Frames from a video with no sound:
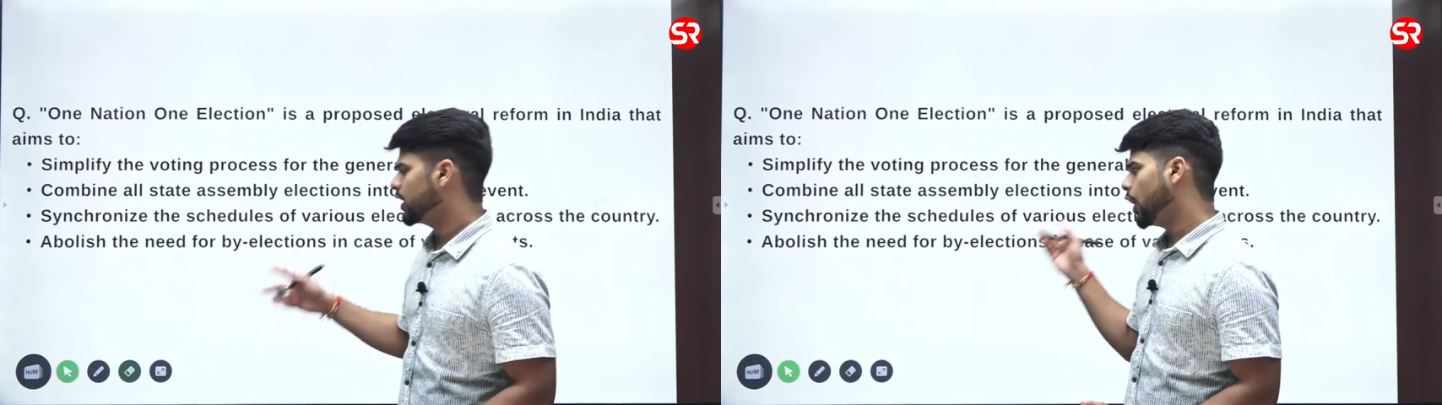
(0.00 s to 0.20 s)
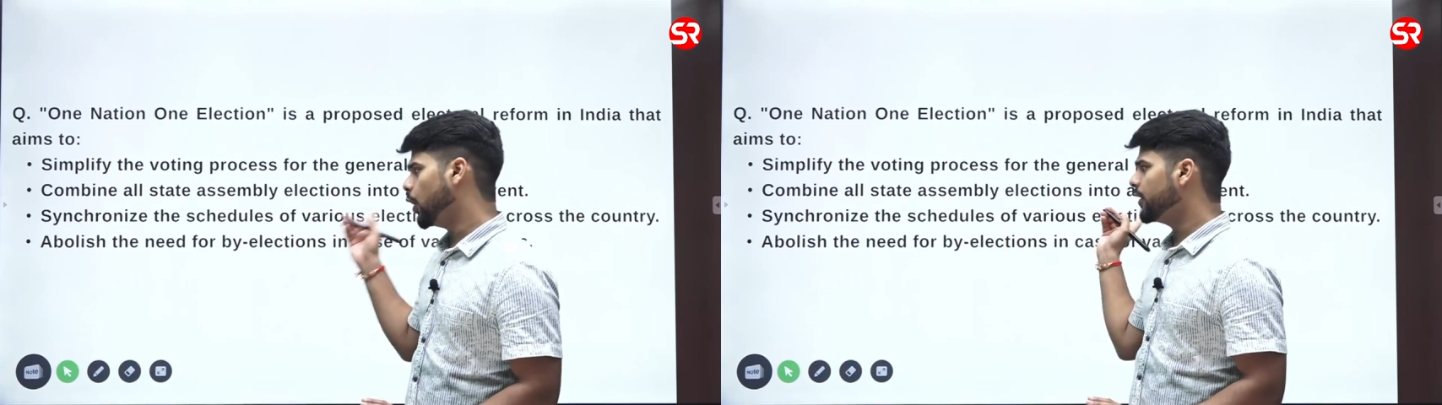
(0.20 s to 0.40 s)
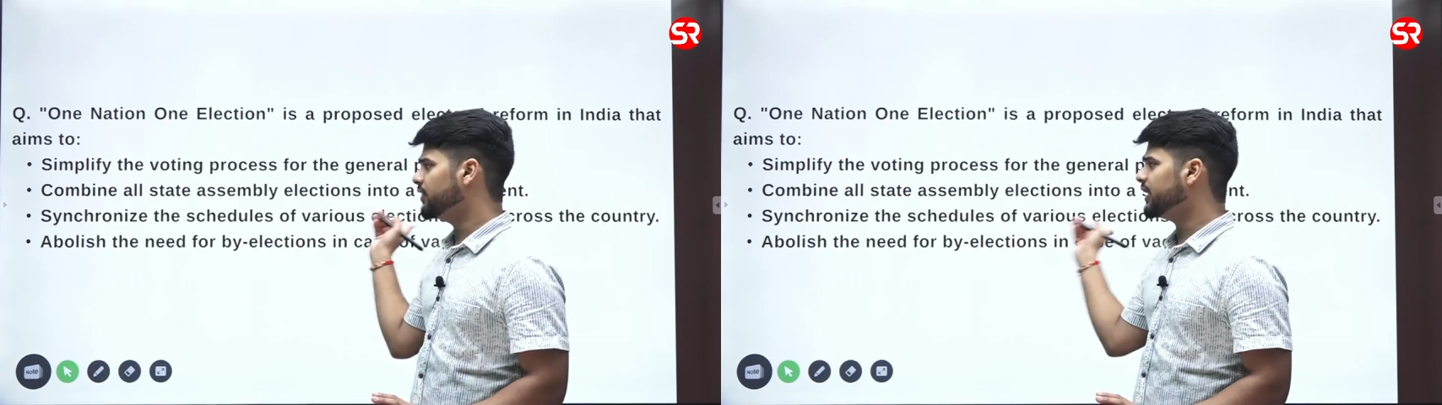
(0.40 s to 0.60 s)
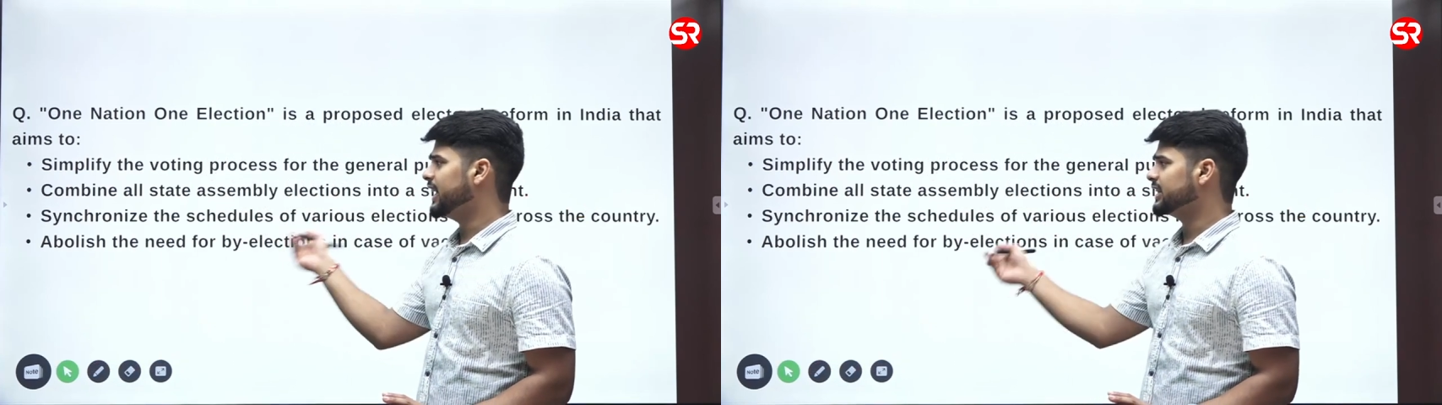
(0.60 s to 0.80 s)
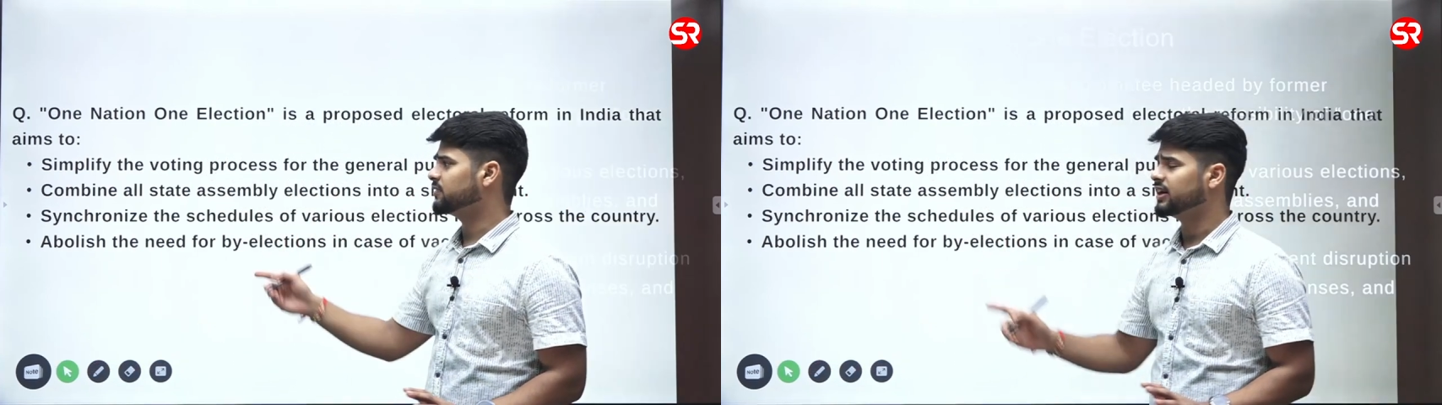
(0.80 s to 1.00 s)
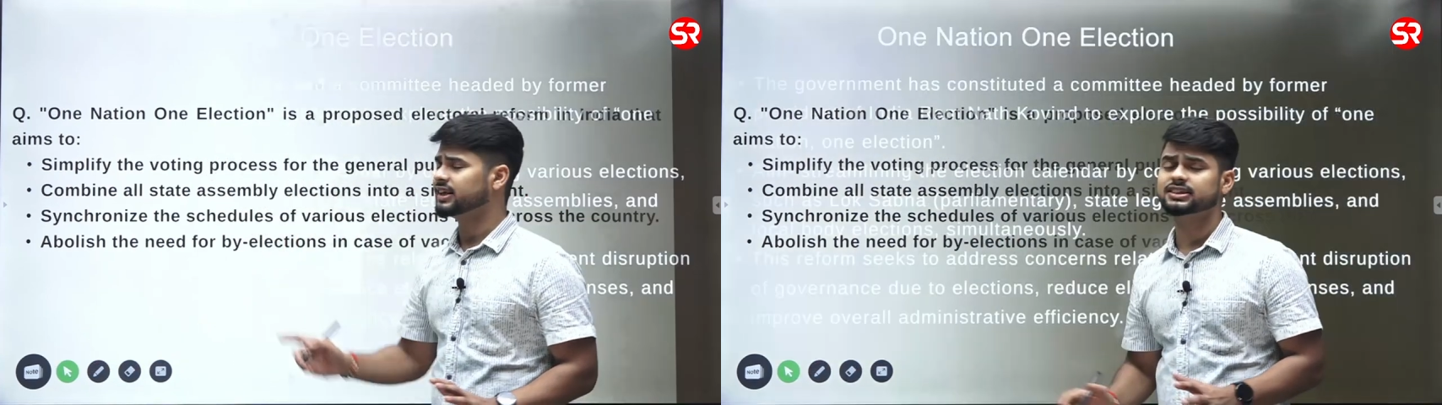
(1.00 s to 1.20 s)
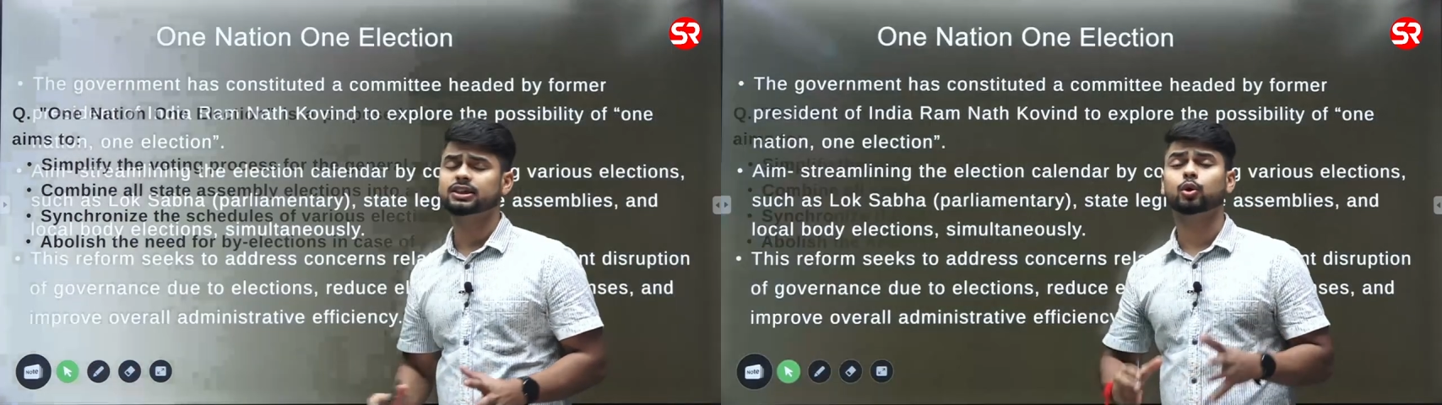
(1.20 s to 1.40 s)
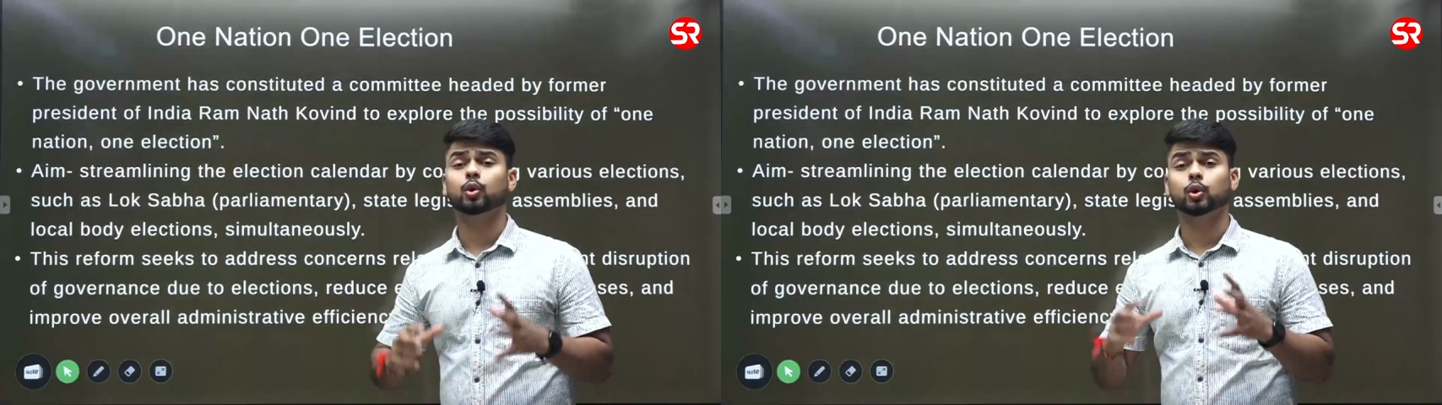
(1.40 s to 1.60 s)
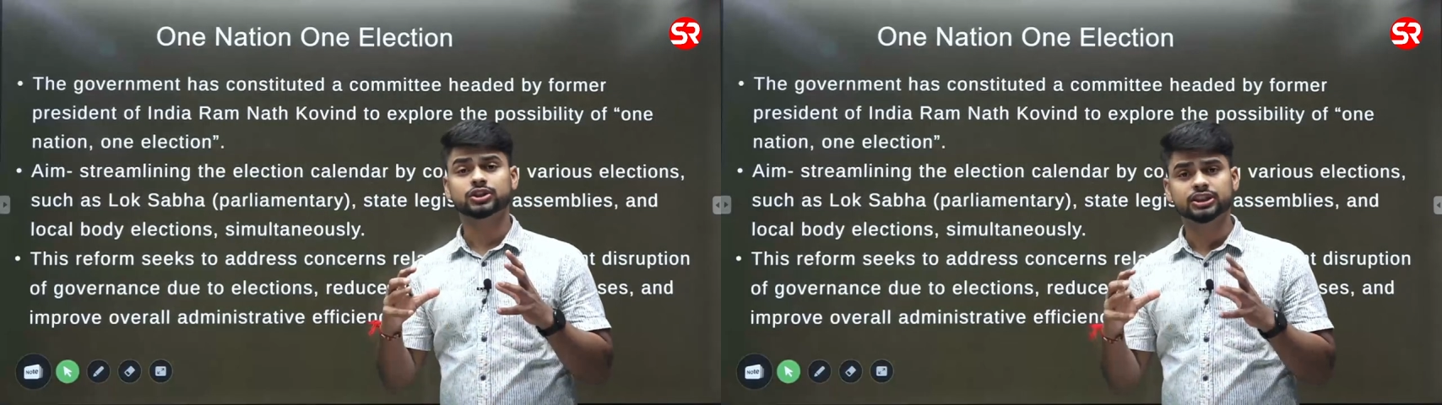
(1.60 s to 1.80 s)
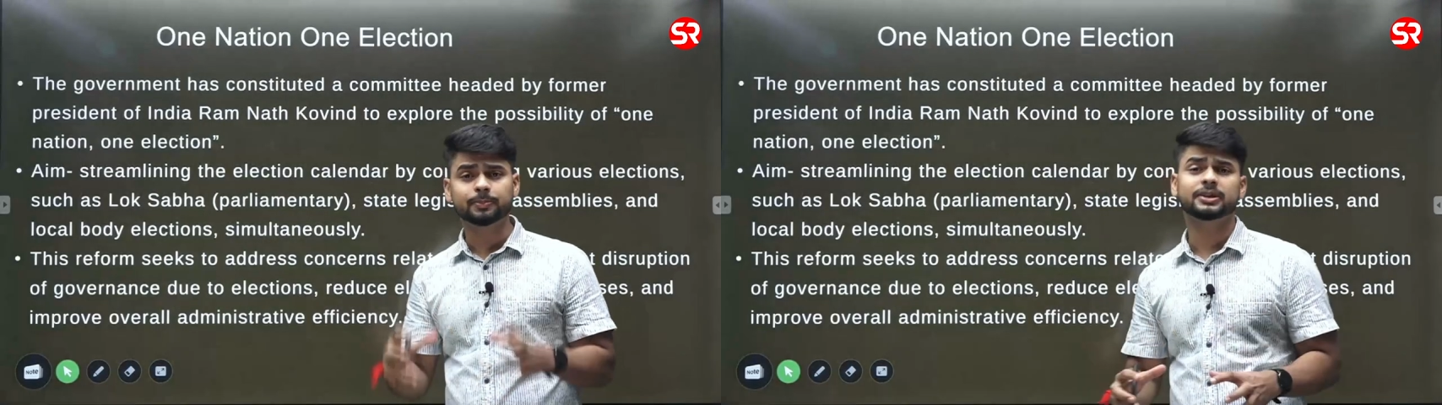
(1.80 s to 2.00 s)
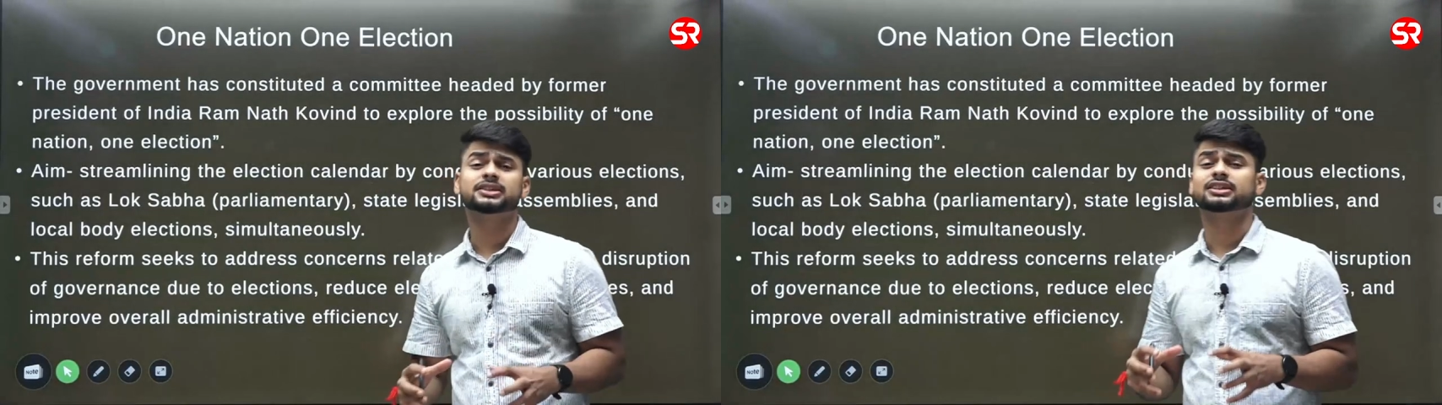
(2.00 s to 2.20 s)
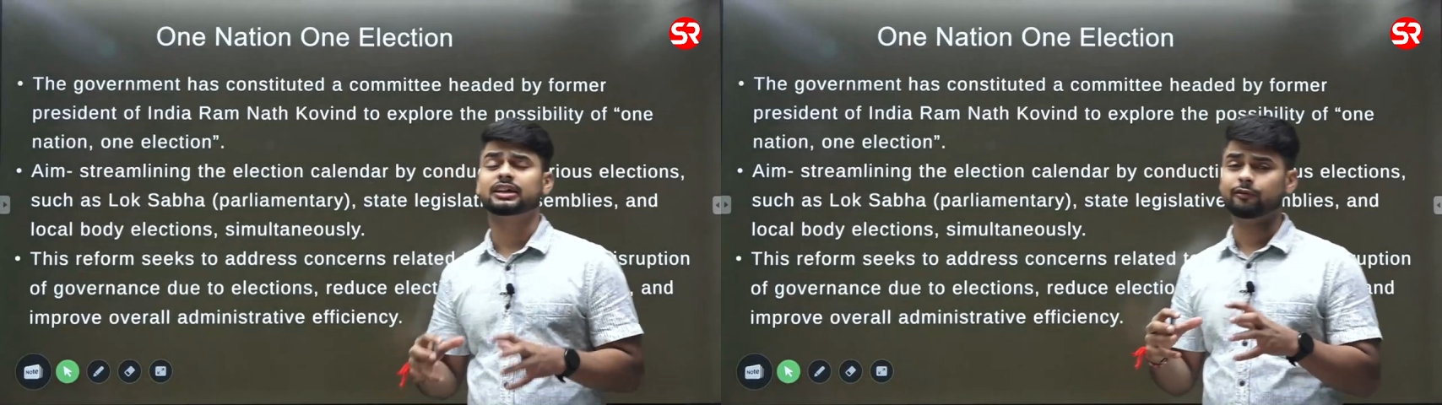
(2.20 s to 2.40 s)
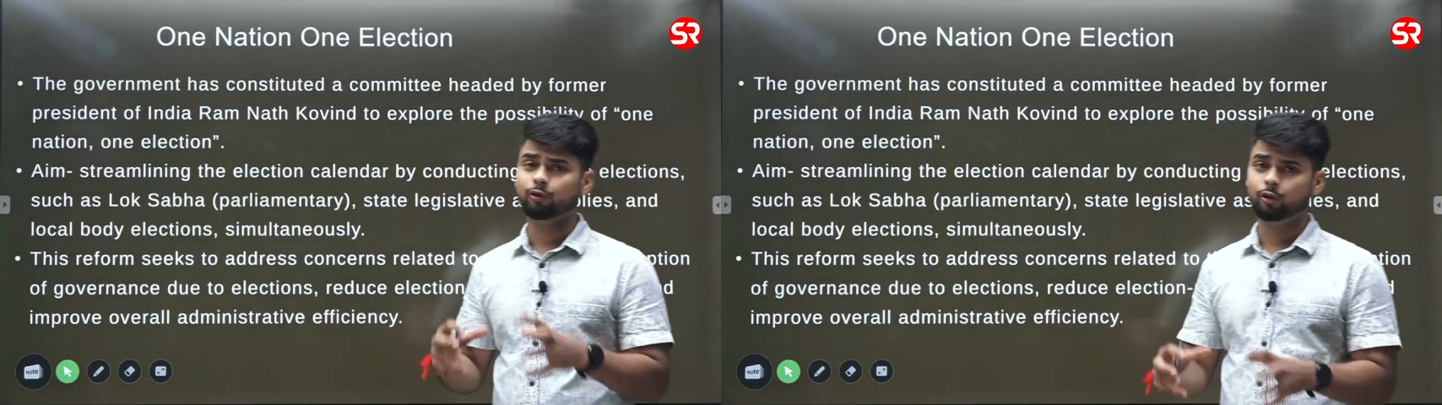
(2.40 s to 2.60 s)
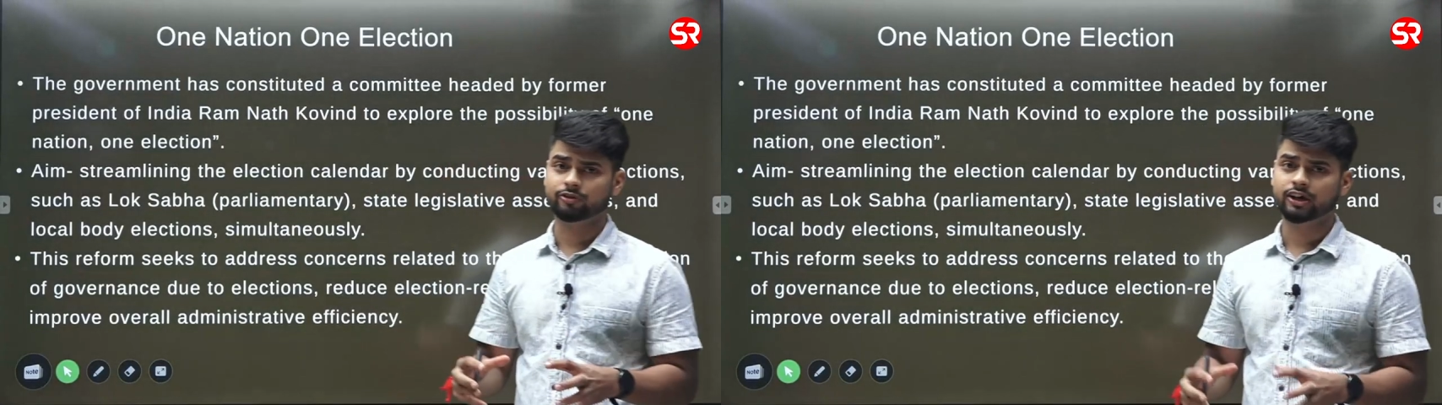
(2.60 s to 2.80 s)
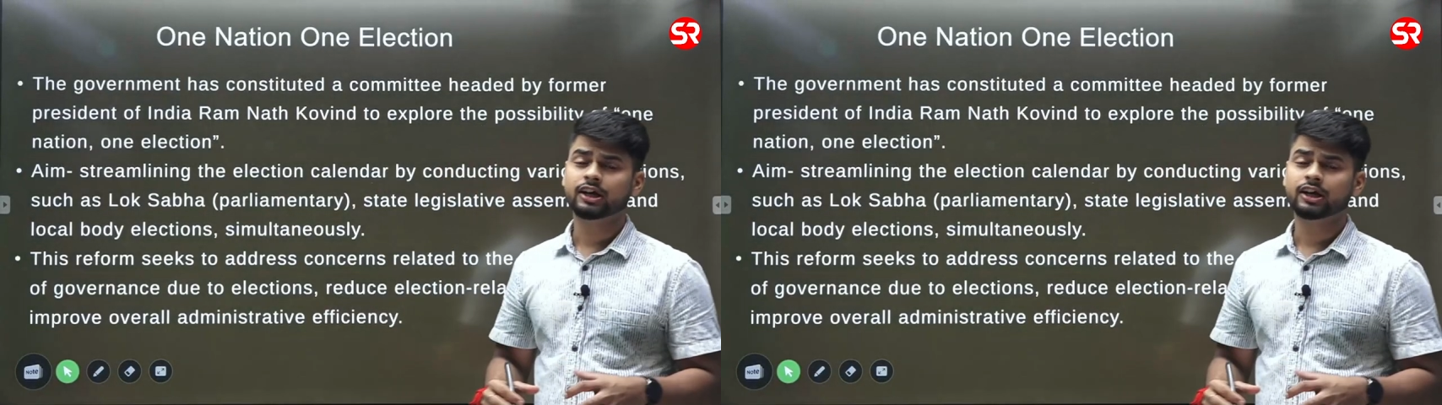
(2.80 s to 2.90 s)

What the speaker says: However, as far as the concept is involved,